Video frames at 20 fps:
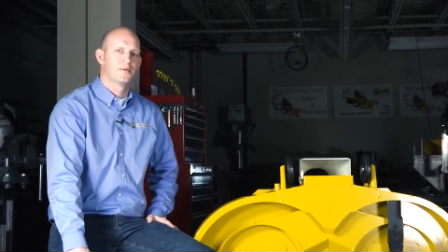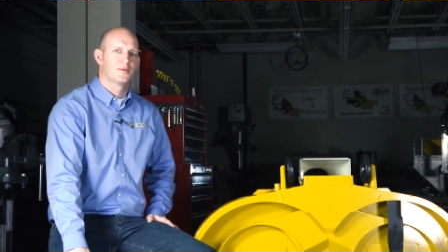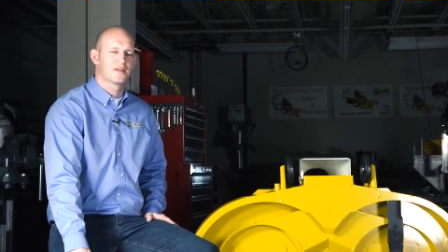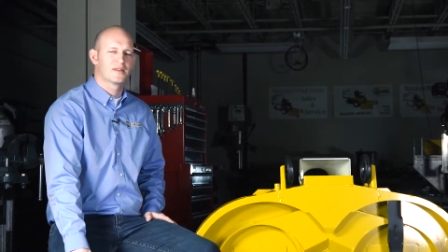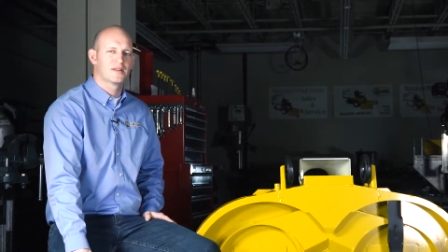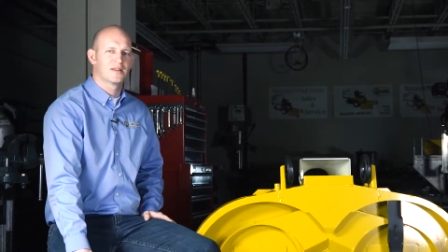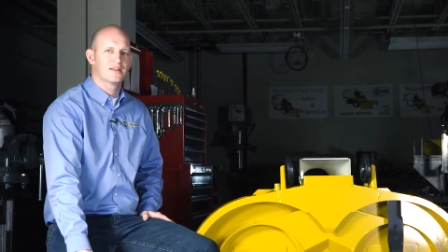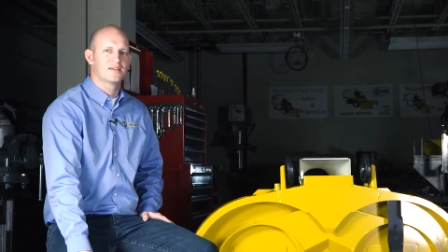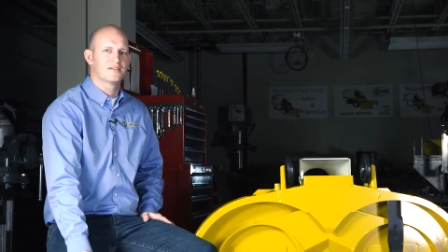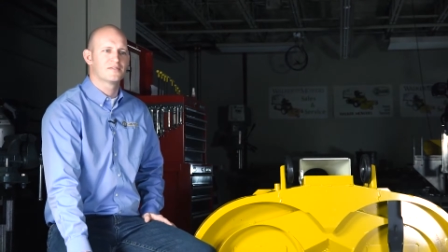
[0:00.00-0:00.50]

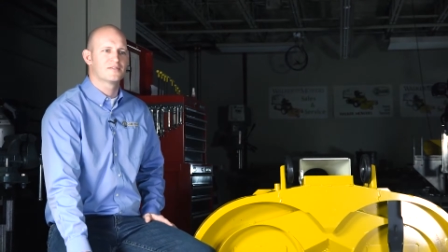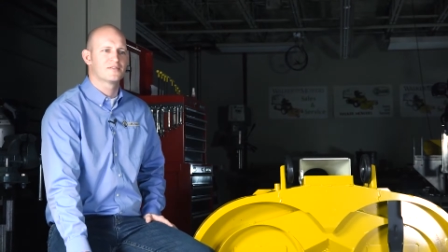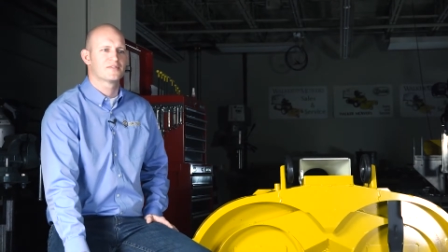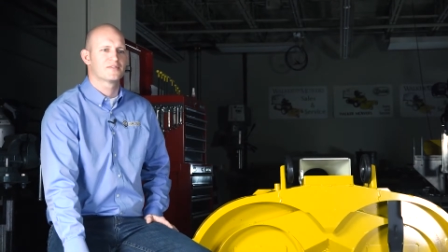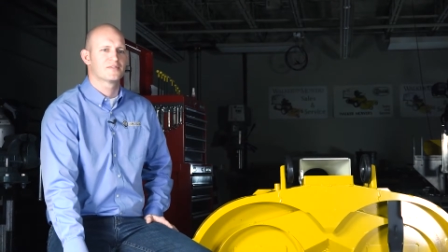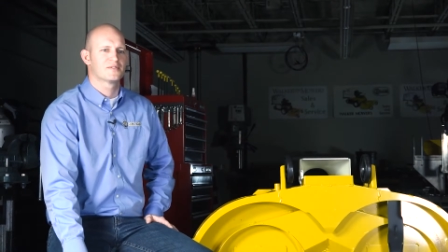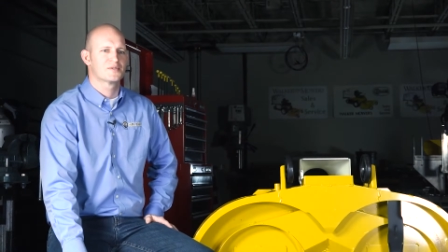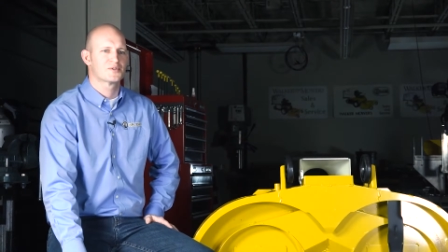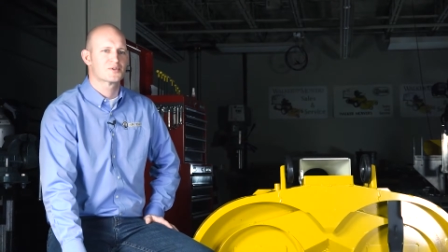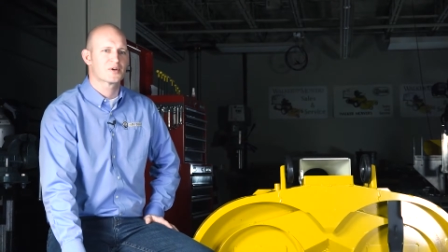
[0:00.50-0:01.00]
can leave
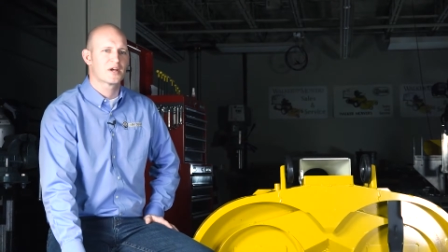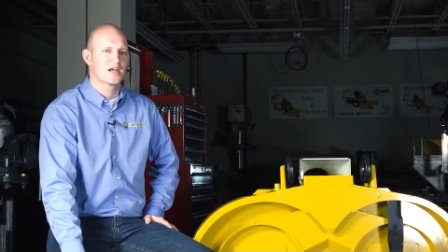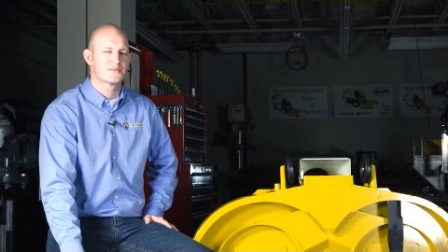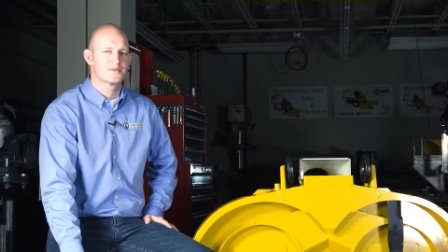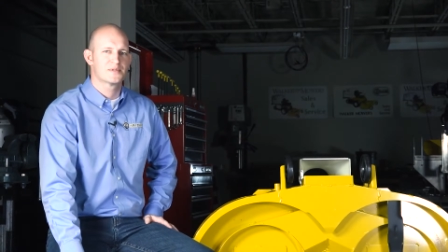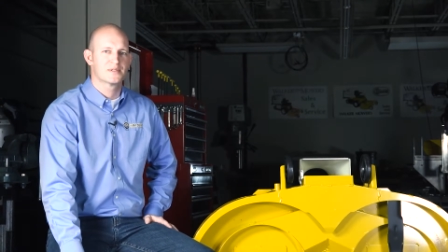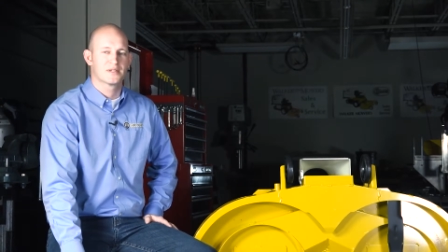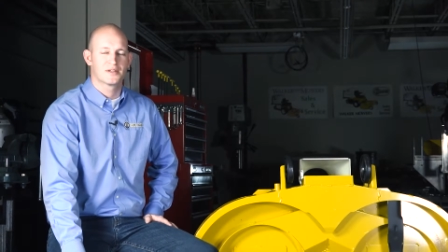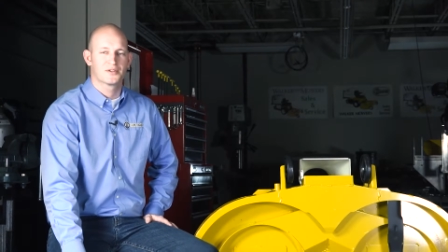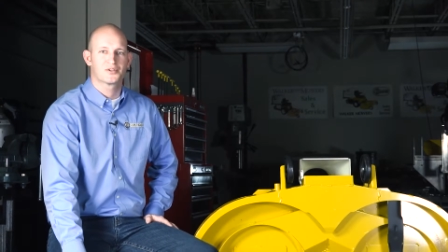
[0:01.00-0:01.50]

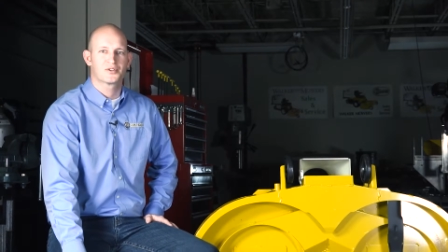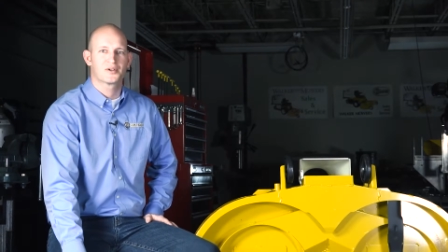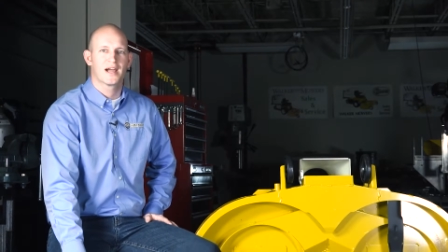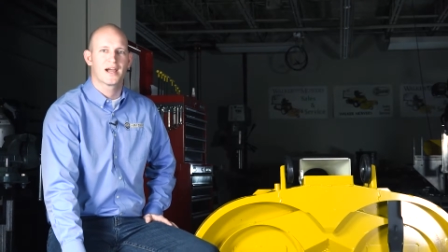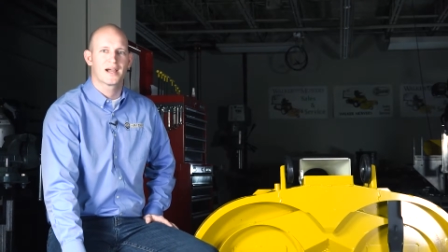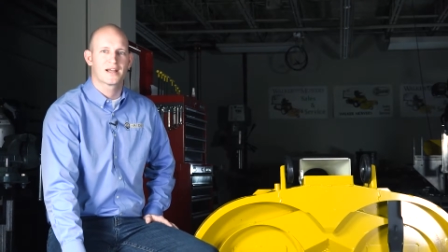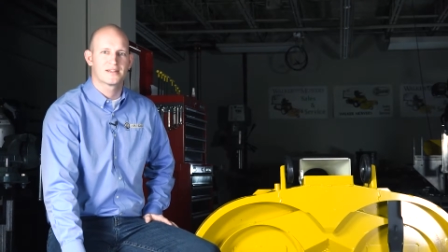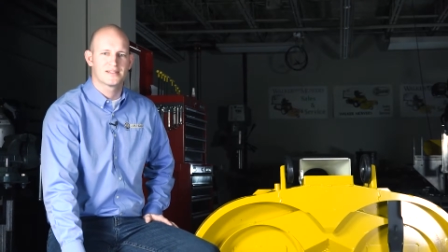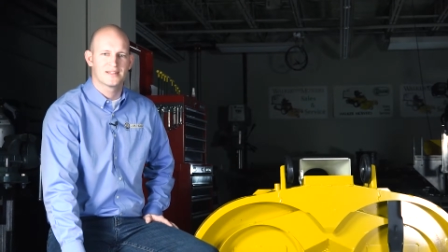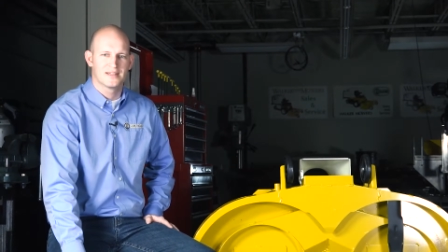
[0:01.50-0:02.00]
stripes that attract